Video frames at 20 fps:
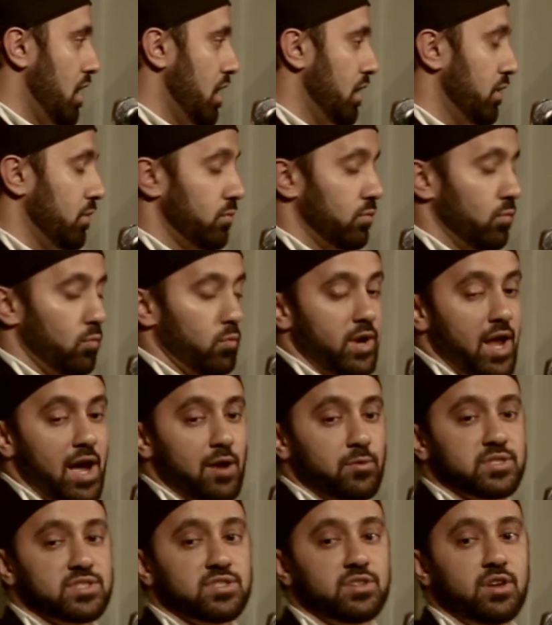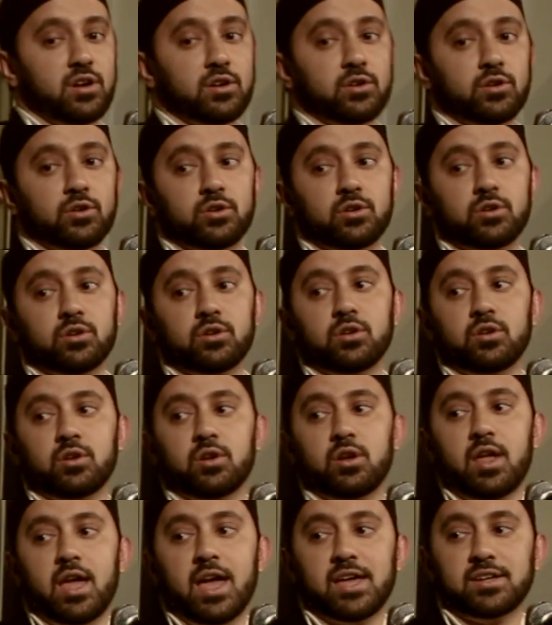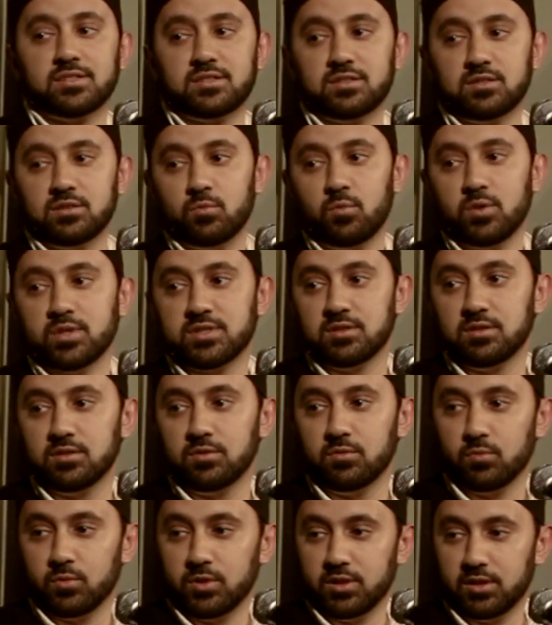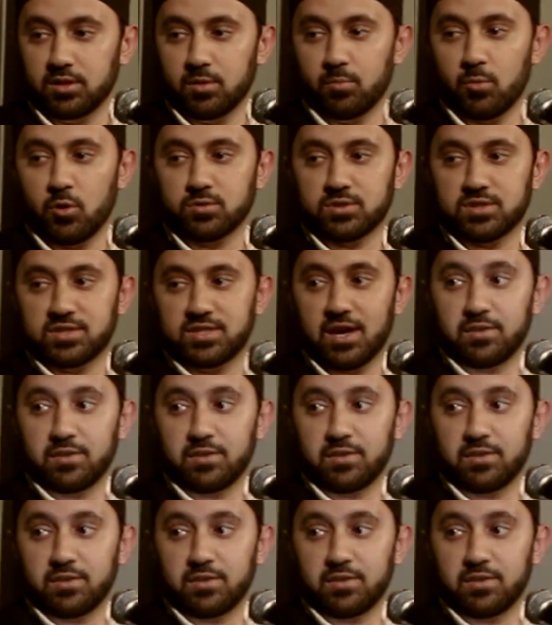And when I was younger, Edison wasn't really the most